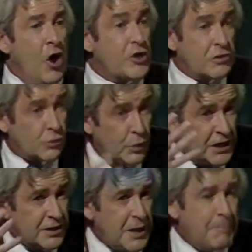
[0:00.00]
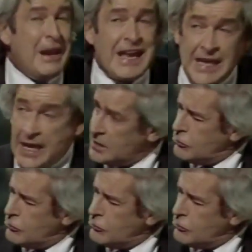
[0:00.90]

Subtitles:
Or you're squeezing a blackhead.